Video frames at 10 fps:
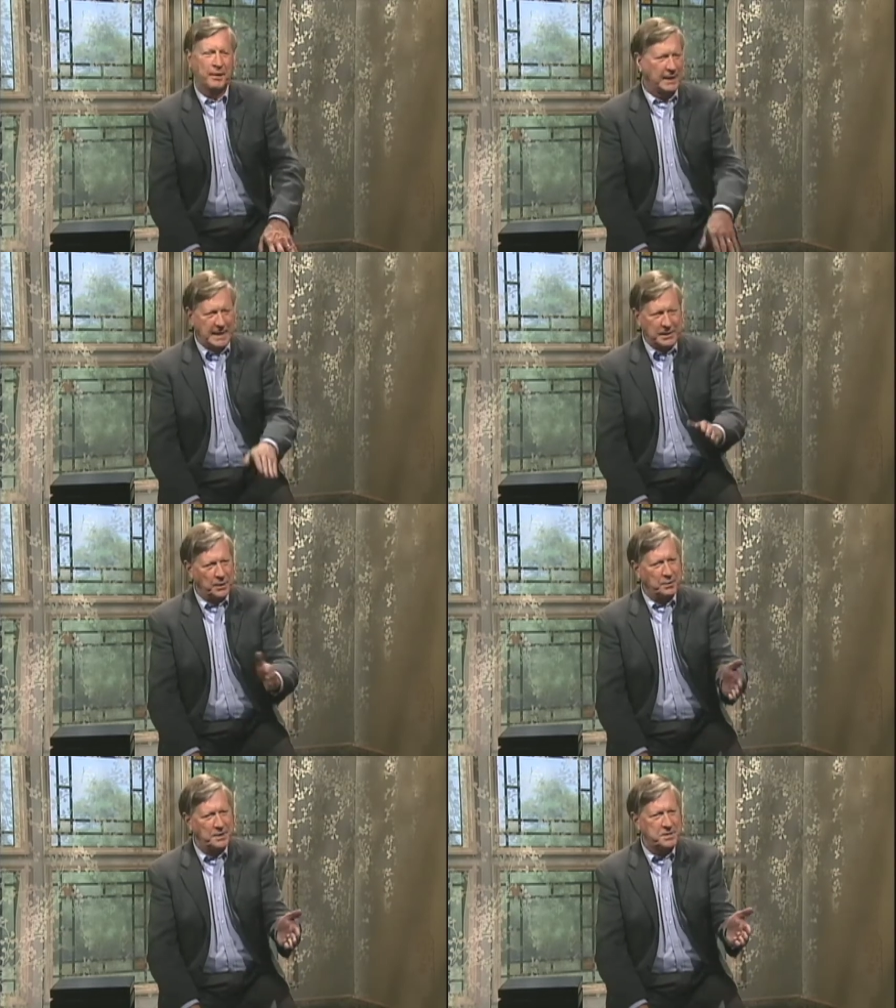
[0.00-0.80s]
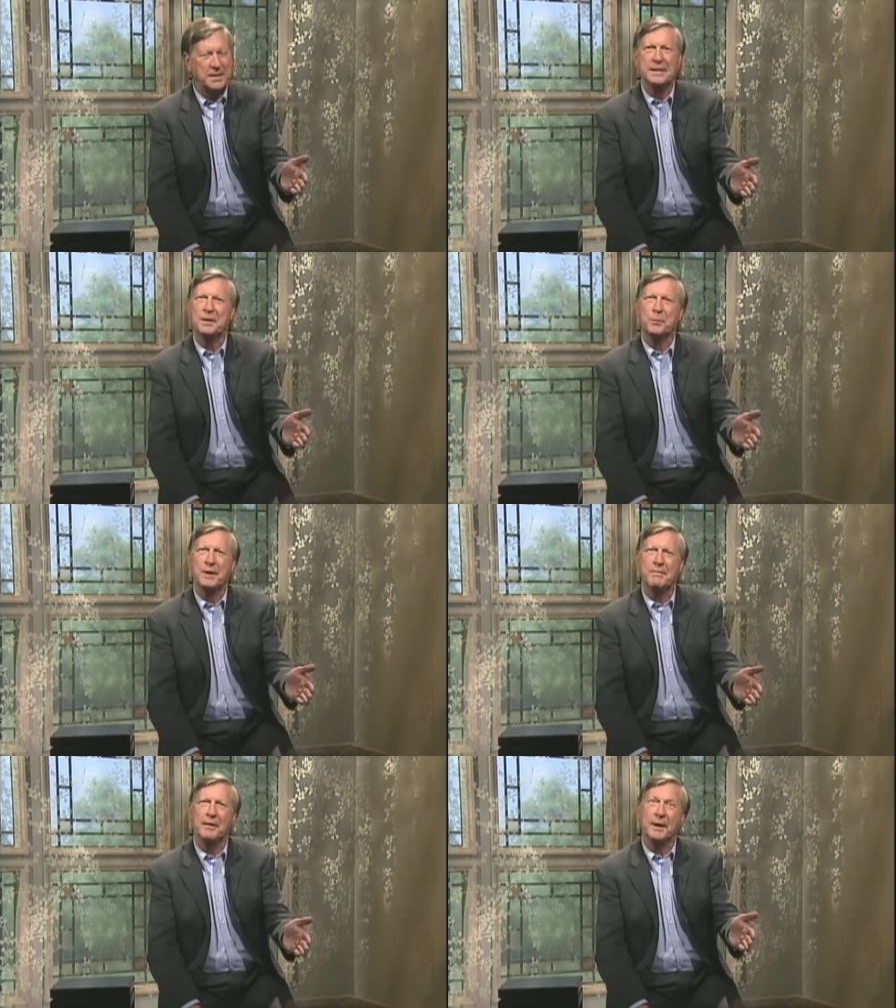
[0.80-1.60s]
and he noticed in the
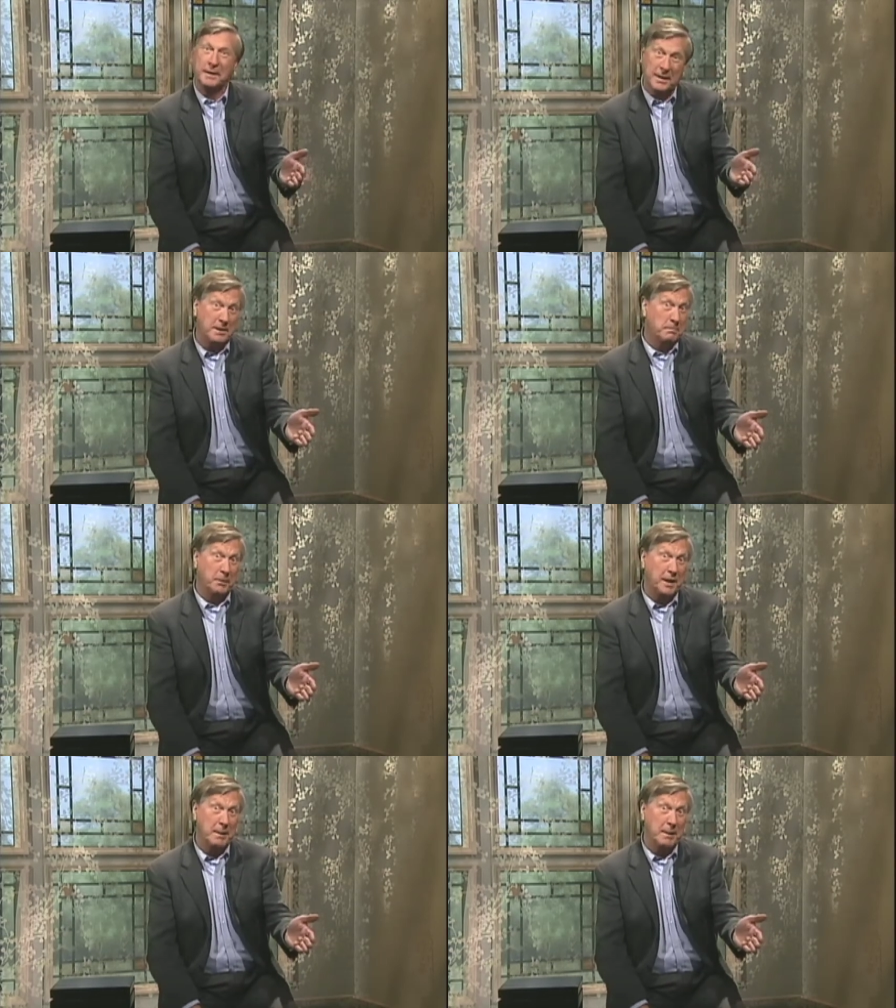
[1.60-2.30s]
river another boy